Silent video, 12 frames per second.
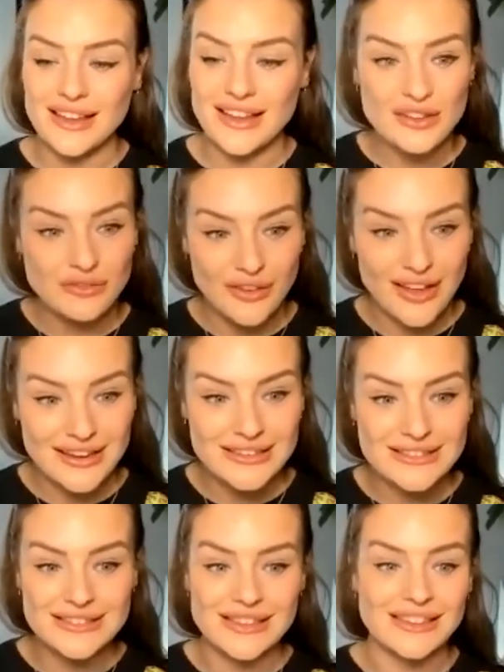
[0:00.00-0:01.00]

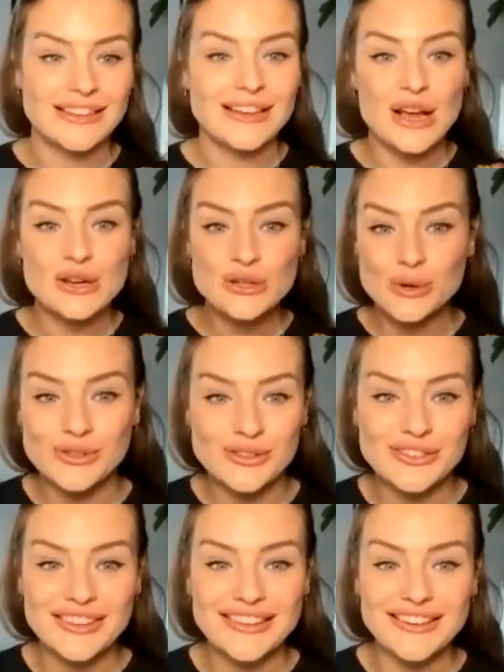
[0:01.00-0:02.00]
advice, a shoulder
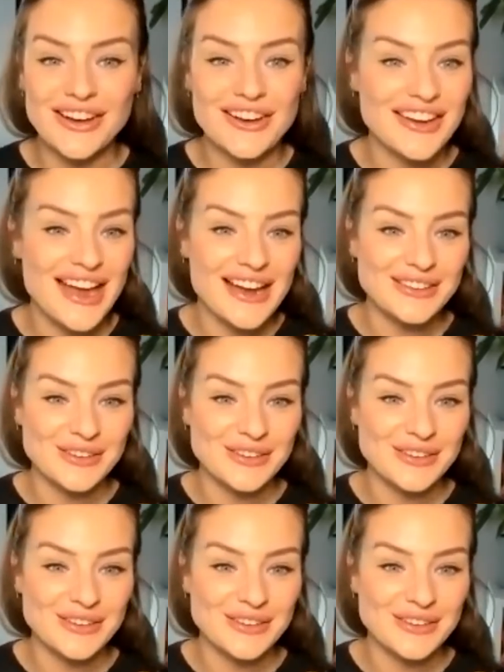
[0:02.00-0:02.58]
to lean on. I